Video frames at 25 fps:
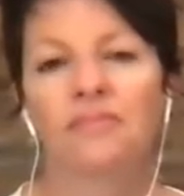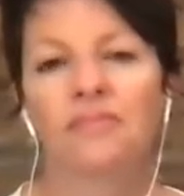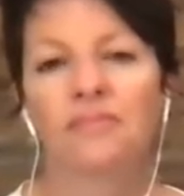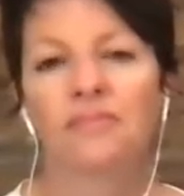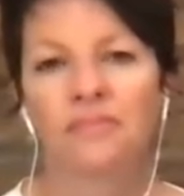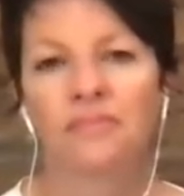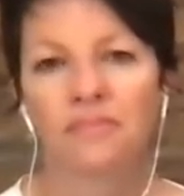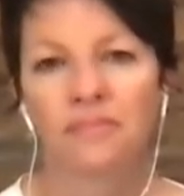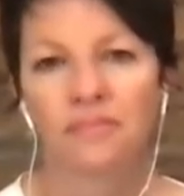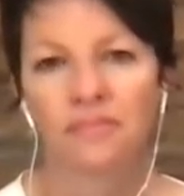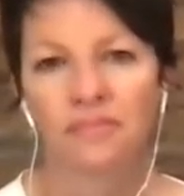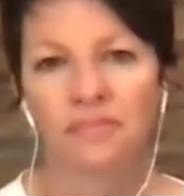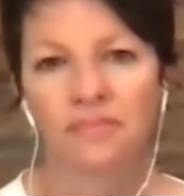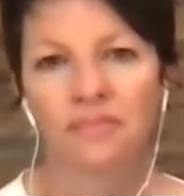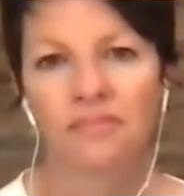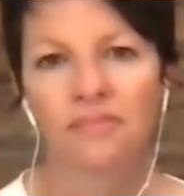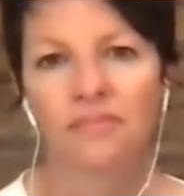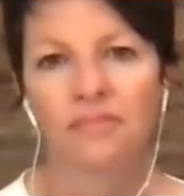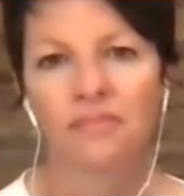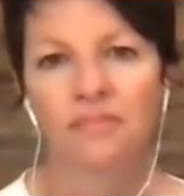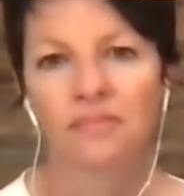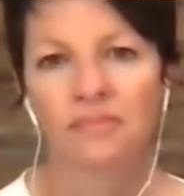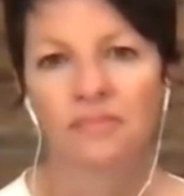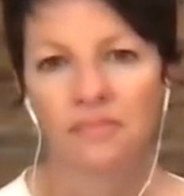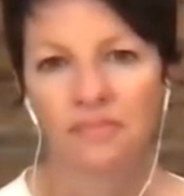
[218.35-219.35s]

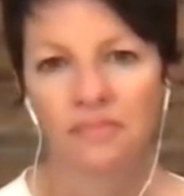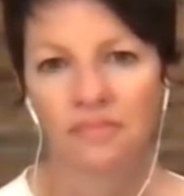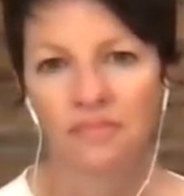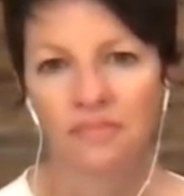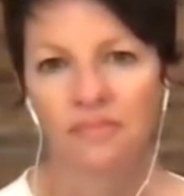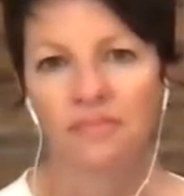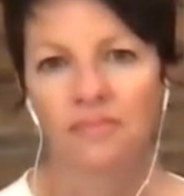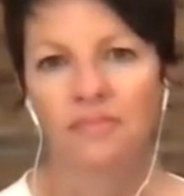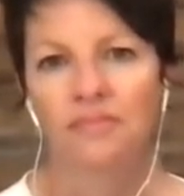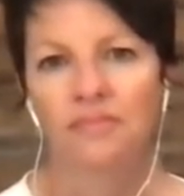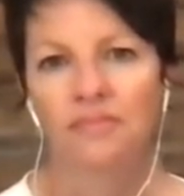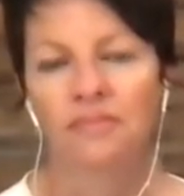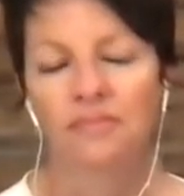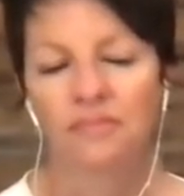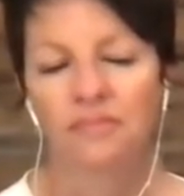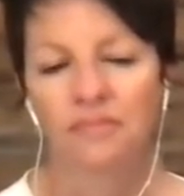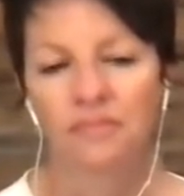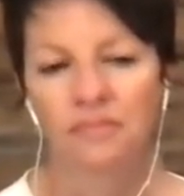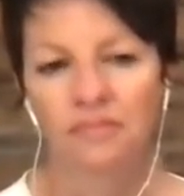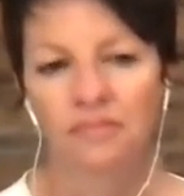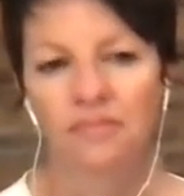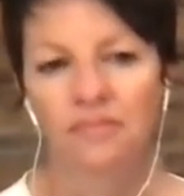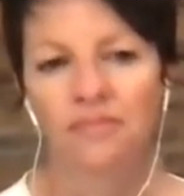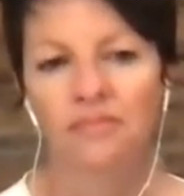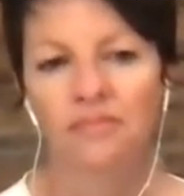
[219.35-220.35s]

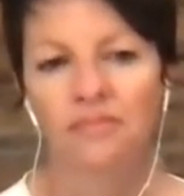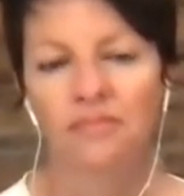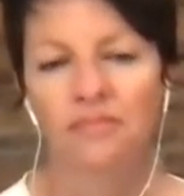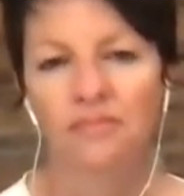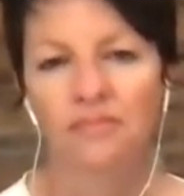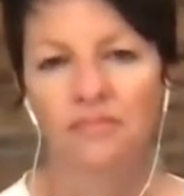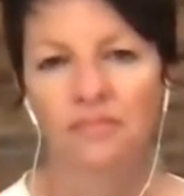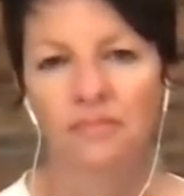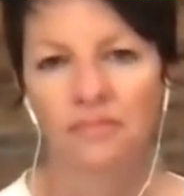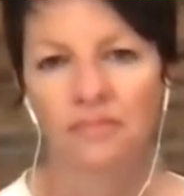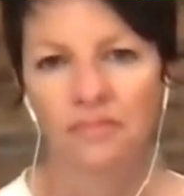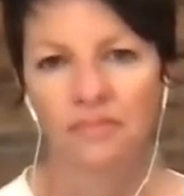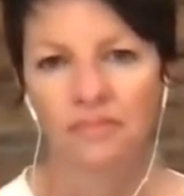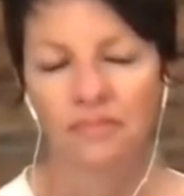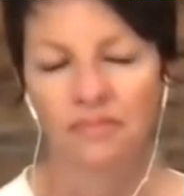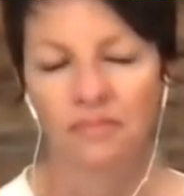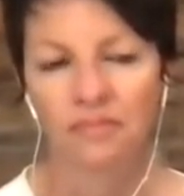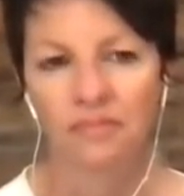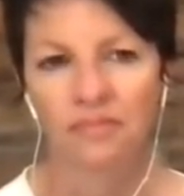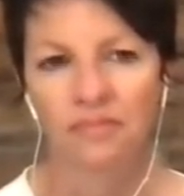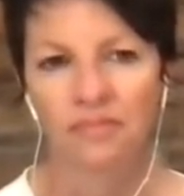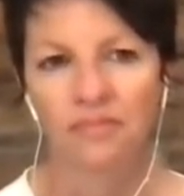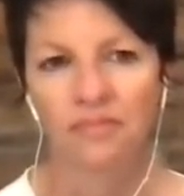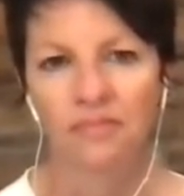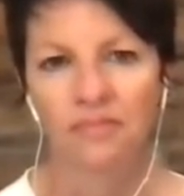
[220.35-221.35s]

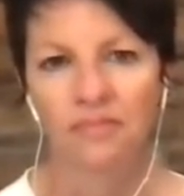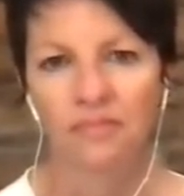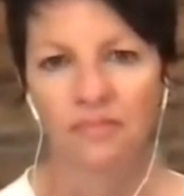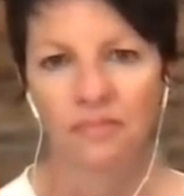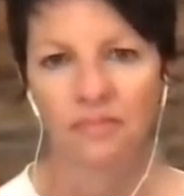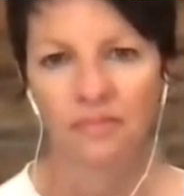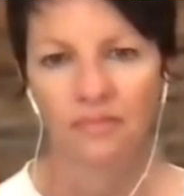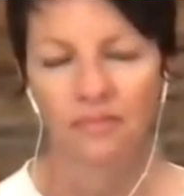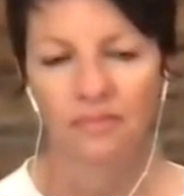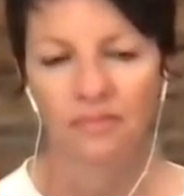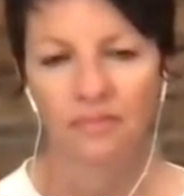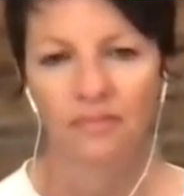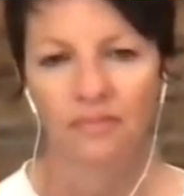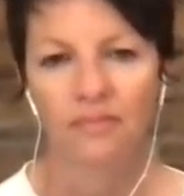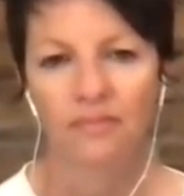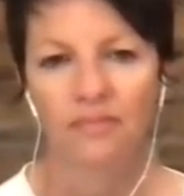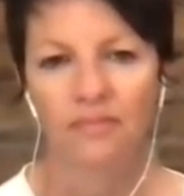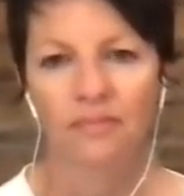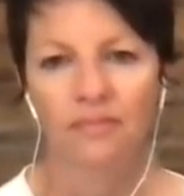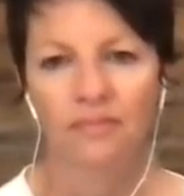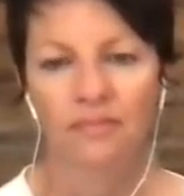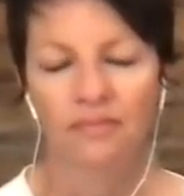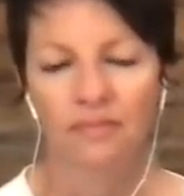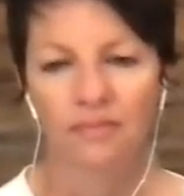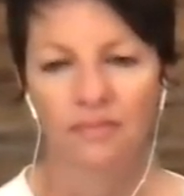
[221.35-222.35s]

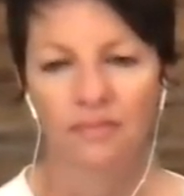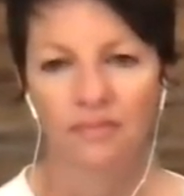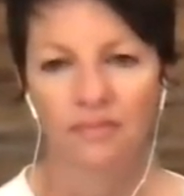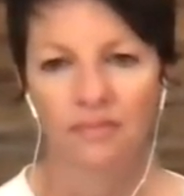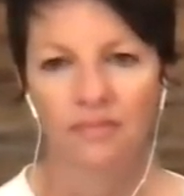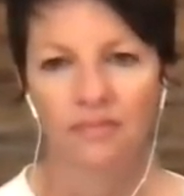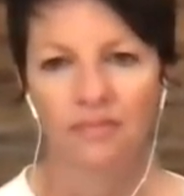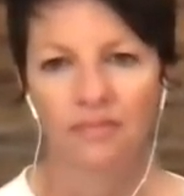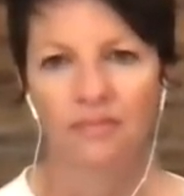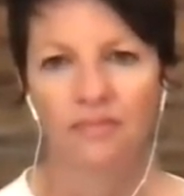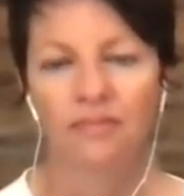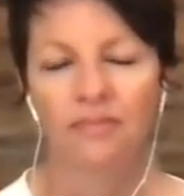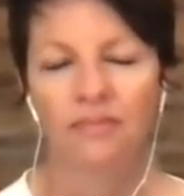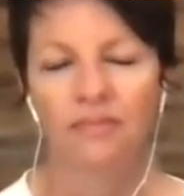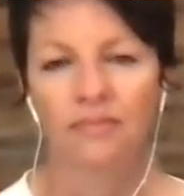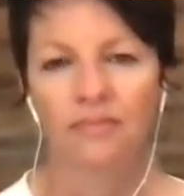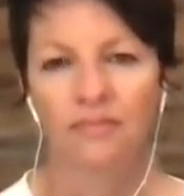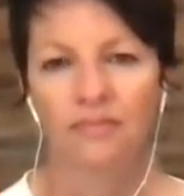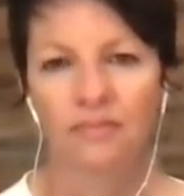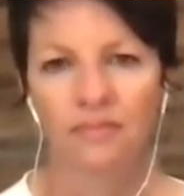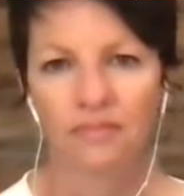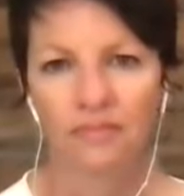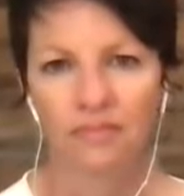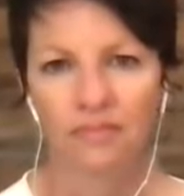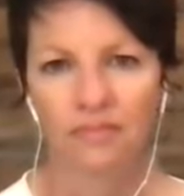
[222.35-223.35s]

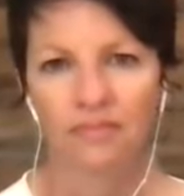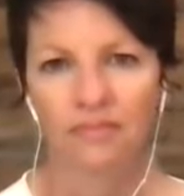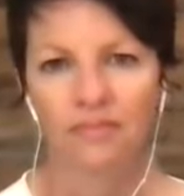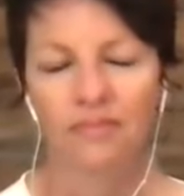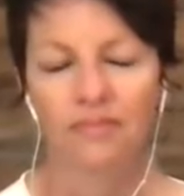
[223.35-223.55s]
No words are spoken by the person on screen.